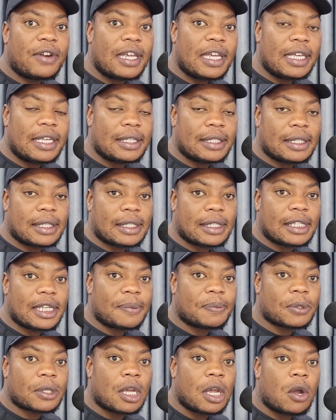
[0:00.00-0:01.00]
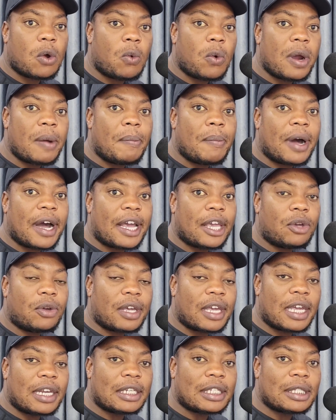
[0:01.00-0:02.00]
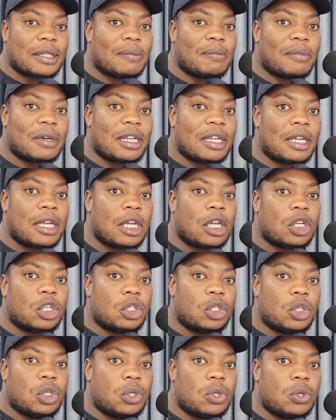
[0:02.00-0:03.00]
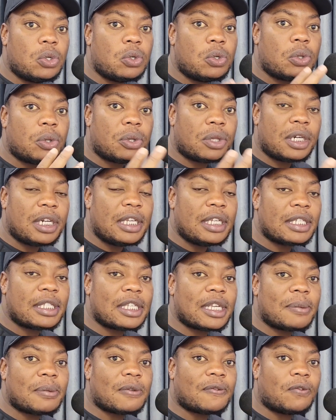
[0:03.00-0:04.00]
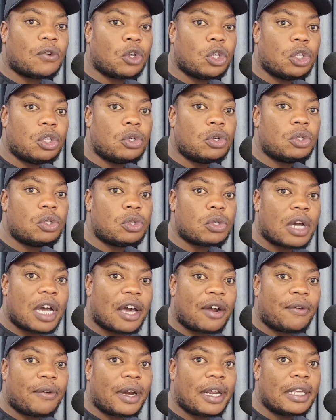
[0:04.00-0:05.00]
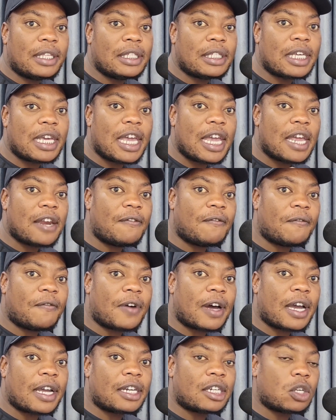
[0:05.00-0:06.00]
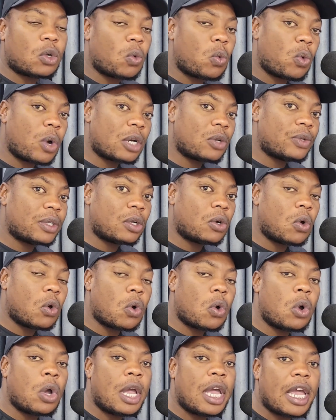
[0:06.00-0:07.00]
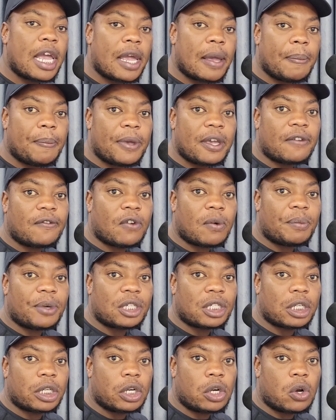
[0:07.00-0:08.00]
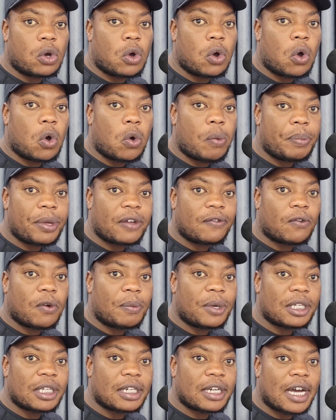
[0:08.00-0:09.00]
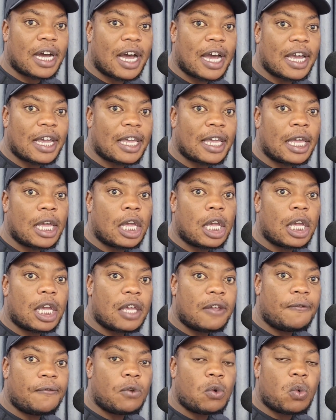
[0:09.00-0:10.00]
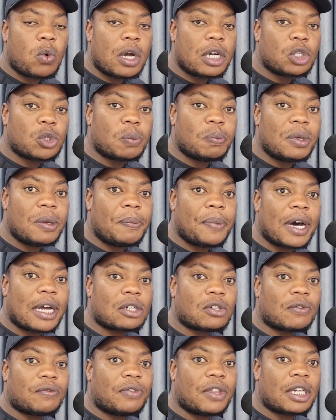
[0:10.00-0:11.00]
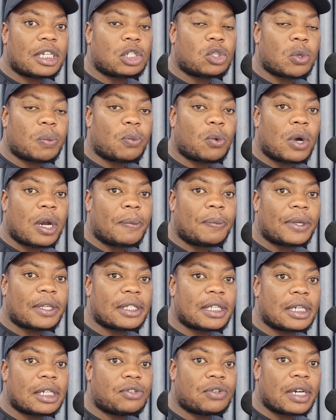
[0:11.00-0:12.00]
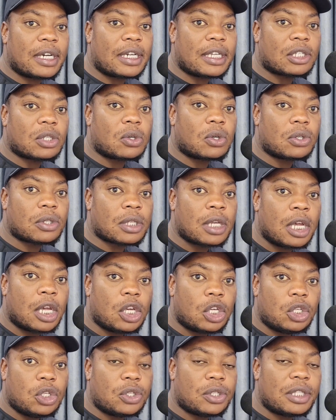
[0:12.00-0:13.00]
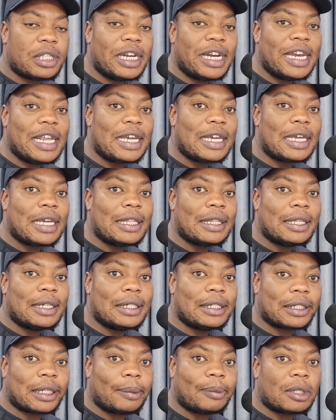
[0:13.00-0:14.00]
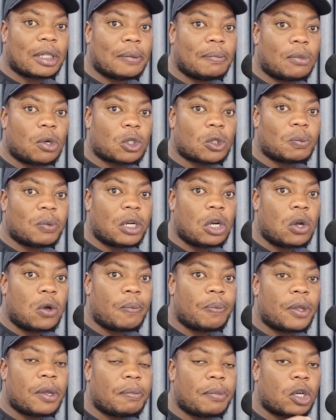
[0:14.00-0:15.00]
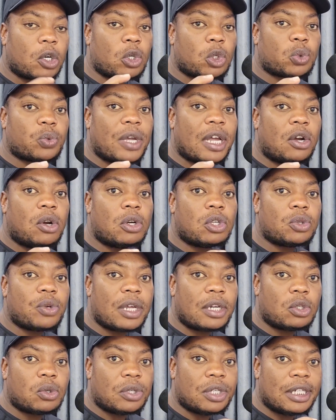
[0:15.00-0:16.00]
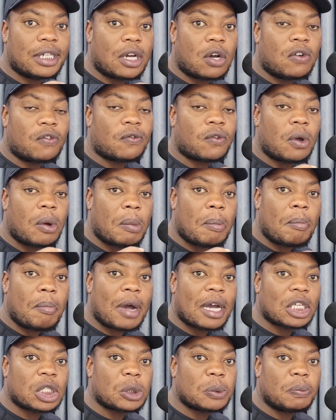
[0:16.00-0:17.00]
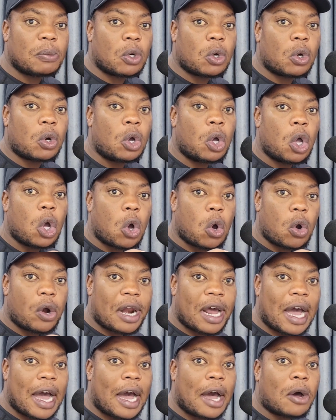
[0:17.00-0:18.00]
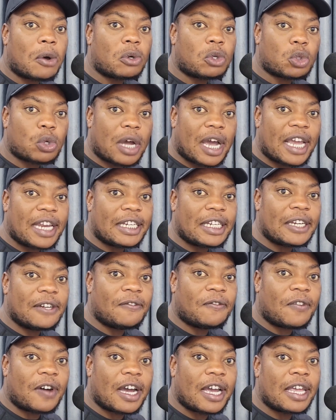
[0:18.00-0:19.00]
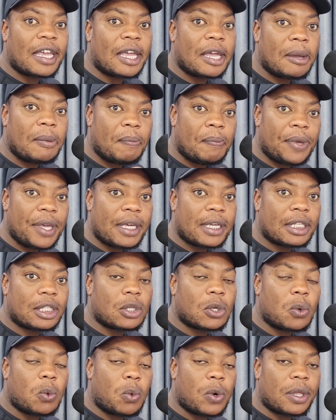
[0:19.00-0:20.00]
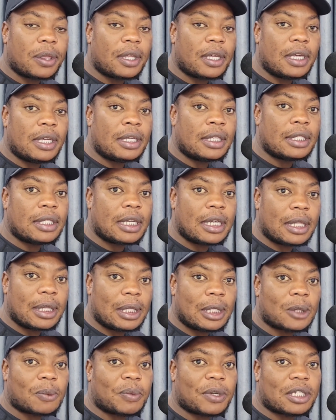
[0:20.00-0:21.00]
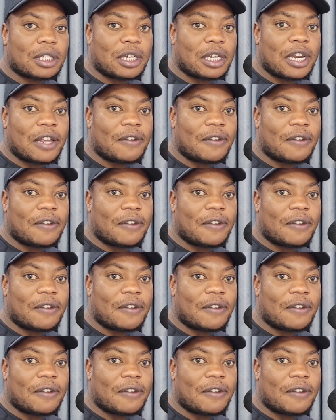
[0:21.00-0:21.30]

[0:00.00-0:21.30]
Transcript: easy steps, whereby you can simply do 3 steps for you to arrange and find what we call a peak formation low or peak formation high. If you want to be part of that top 1% traders course, use the link in the description box below, because we are not going to delve much more on how to identify peaks with ease in this particular